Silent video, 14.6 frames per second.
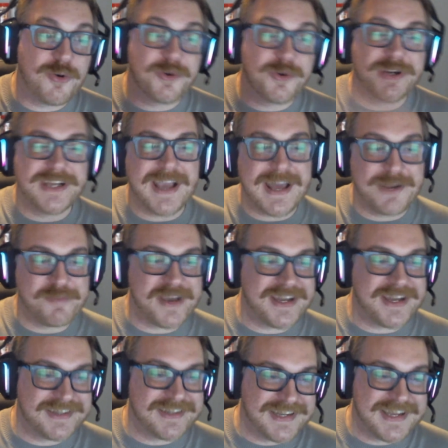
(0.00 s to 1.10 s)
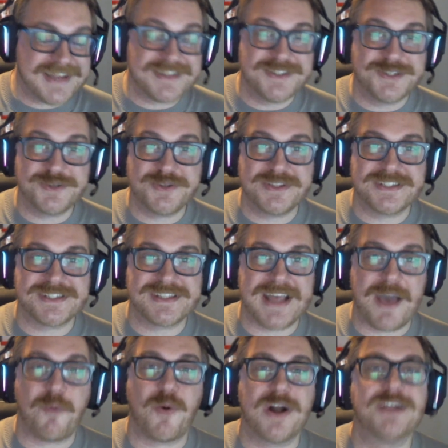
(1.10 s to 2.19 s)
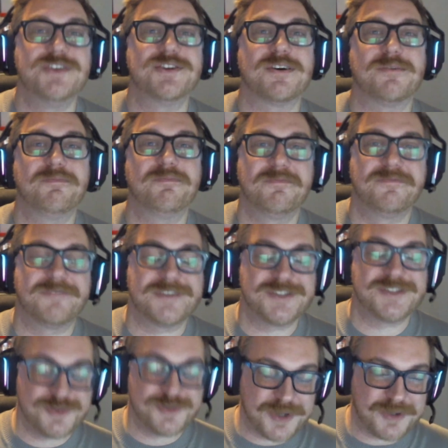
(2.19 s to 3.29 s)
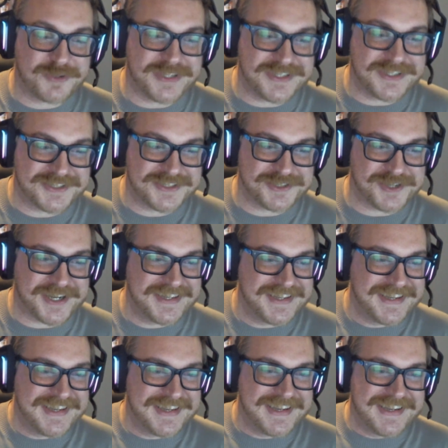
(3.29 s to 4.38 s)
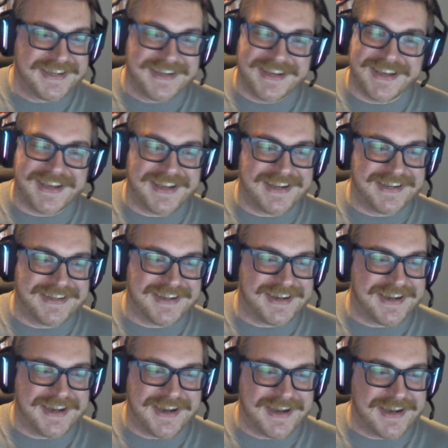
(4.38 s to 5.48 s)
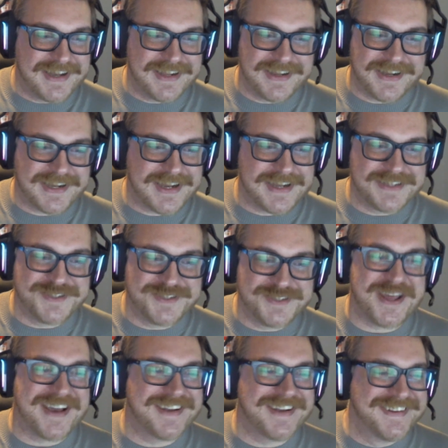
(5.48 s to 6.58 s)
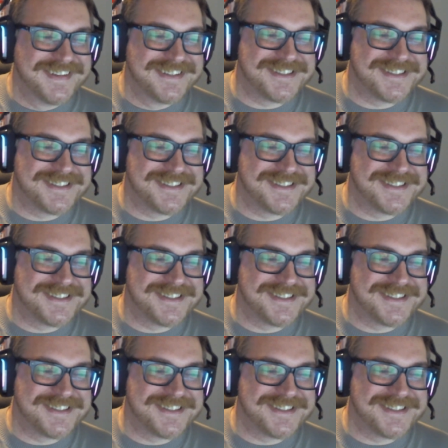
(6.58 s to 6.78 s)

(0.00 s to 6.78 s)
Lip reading: are already animated, and he had to do just that one job for 2 whole years straight, and I can't do that.